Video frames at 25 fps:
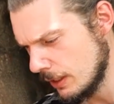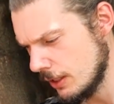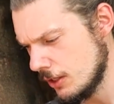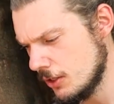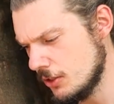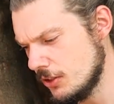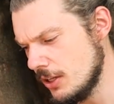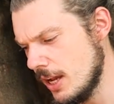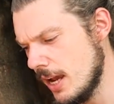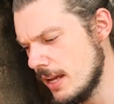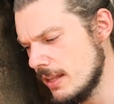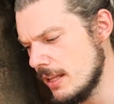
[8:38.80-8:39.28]

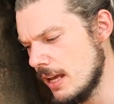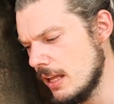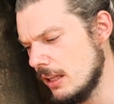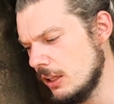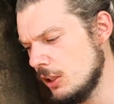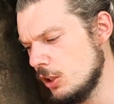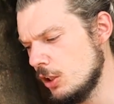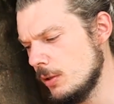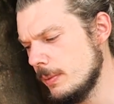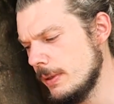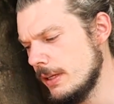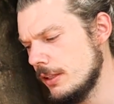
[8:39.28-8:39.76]
sand that
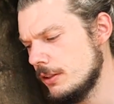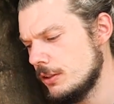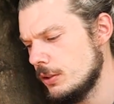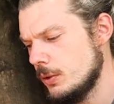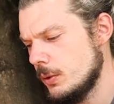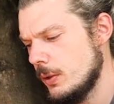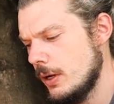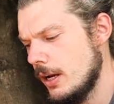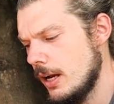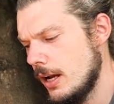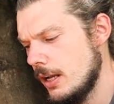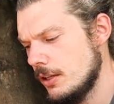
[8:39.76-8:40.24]
a little bit
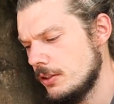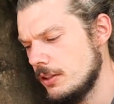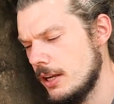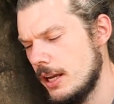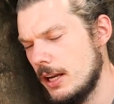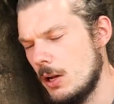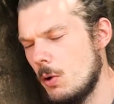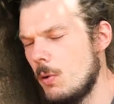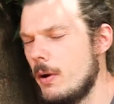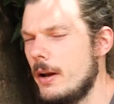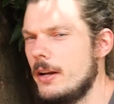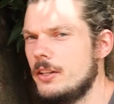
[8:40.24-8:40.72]
to
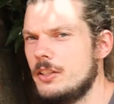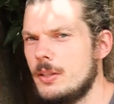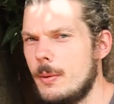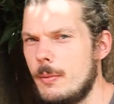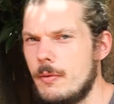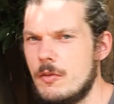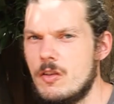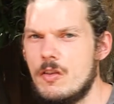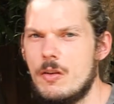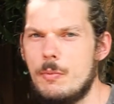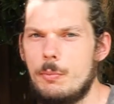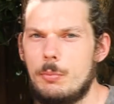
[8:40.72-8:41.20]
take away
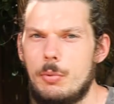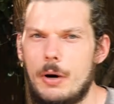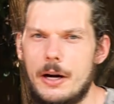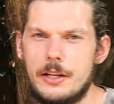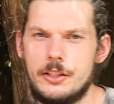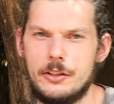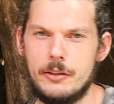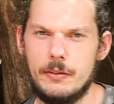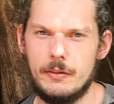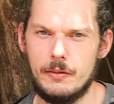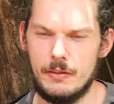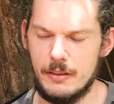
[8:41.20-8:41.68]
some of the
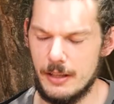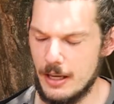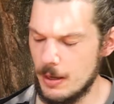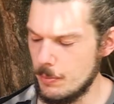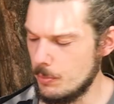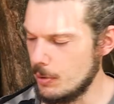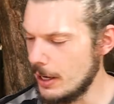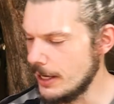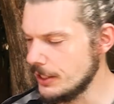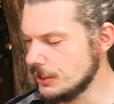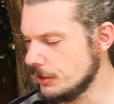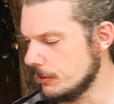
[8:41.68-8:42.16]

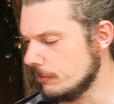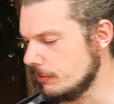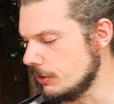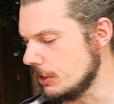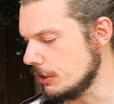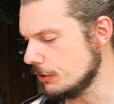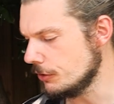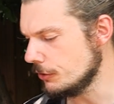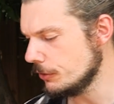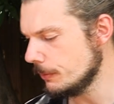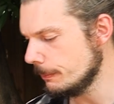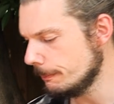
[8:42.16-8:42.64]

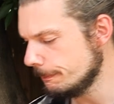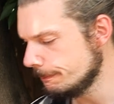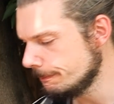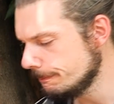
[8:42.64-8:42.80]
abrasiveness.